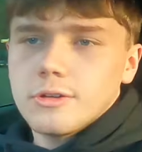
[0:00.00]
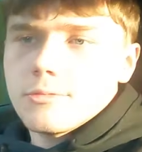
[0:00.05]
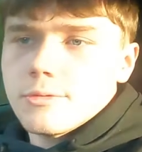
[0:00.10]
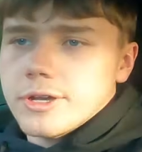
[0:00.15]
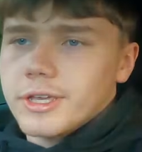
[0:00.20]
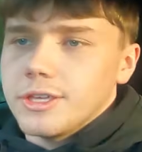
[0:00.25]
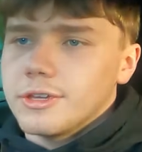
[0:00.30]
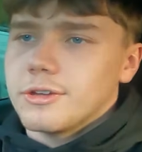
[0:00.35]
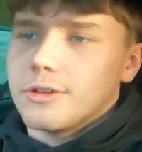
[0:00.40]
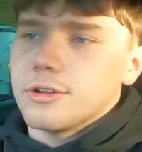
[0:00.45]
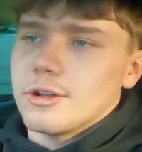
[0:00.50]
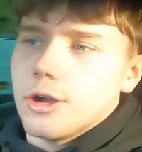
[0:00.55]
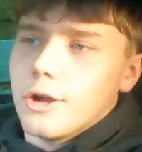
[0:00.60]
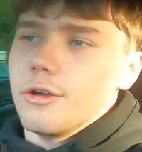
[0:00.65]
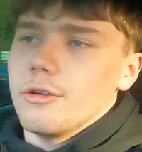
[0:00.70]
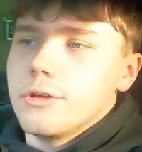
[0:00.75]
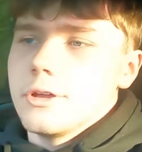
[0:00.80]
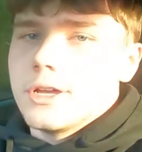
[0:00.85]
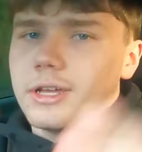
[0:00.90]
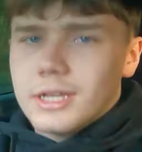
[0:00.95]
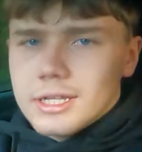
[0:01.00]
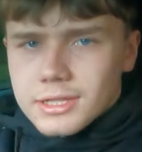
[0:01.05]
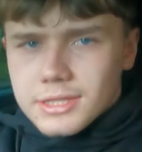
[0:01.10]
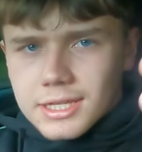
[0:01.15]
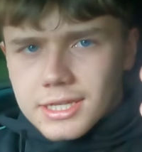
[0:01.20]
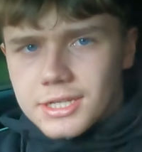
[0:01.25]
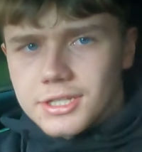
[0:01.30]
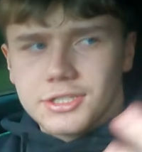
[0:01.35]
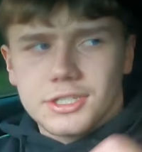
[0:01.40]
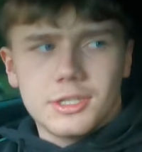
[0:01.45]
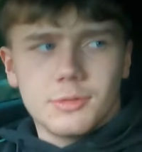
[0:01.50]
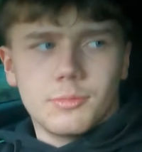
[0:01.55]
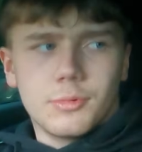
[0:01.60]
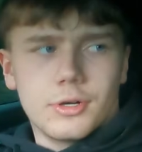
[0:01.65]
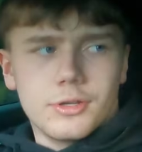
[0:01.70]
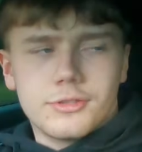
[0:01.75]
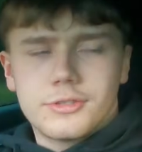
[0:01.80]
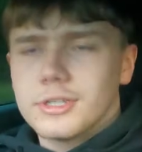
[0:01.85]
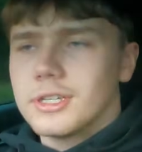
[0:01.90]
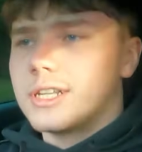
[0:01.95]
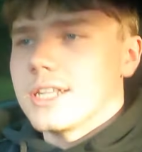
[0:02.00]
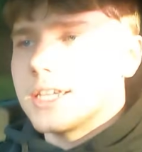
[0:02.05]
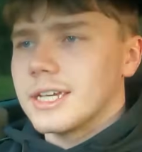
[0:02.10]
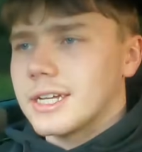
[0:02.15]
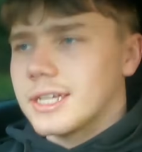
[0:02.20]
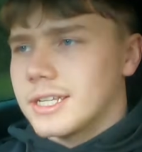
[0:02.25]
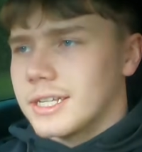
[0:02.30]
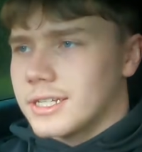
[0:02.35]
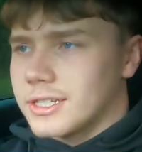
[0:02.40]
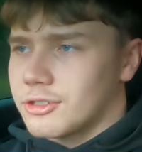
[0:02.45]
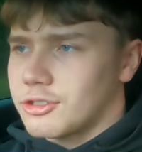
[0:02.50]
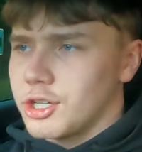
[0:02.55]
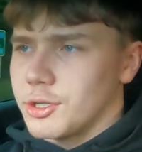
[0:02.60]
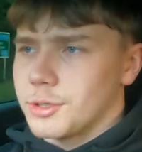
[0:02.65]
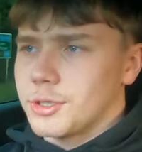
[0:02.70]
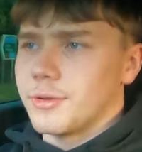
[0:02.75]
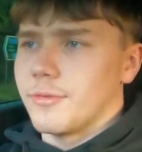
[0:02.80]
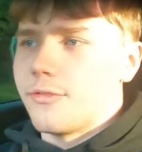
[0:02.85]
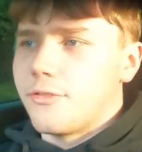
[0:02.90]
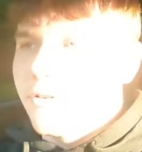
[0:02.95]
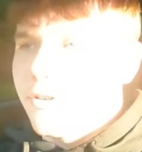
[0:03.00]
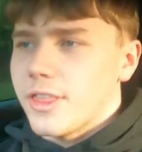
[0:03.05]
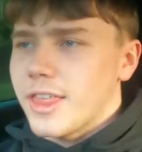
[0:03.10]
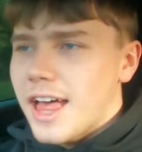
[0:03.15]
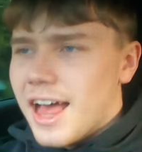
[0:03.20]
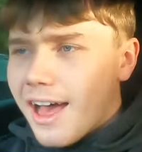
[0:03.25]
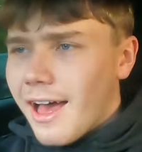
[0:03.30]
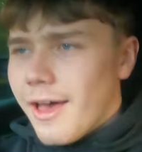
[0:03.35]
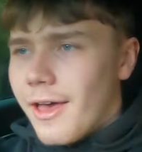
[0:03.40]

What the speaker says: where you can go DSG Mods, link in the description for that.